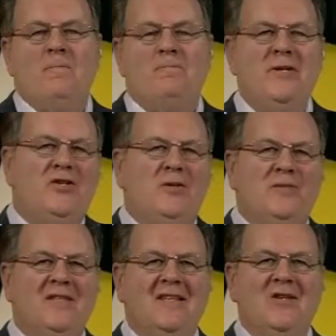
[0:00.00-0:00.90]

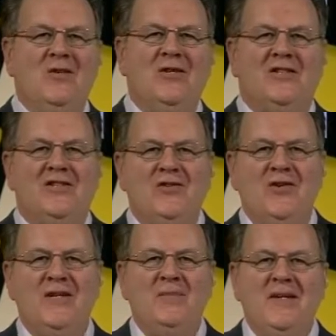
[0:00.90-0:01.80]
Bishops in the Lords.
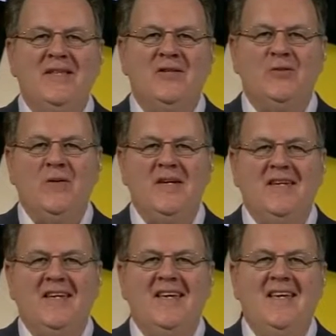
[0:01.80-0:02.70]
Joining me this
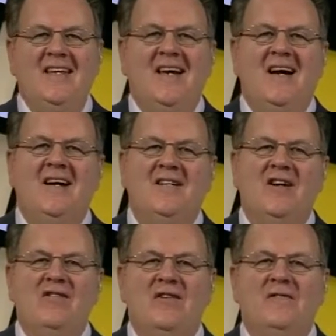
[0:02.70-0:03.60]
week in our
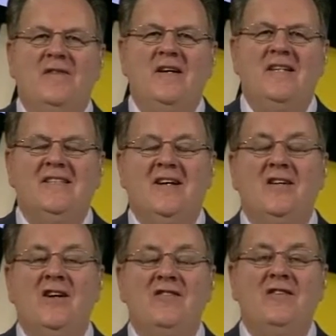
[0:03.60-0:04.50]
current
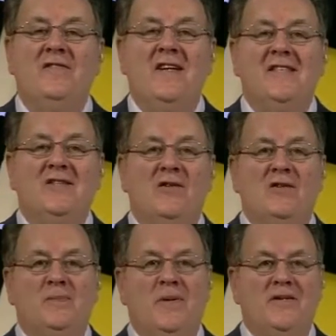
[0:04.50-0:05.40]
affairs
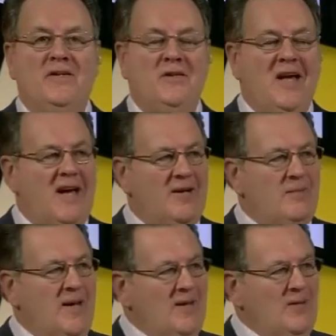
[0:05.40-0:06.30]
correspondent, Adam May.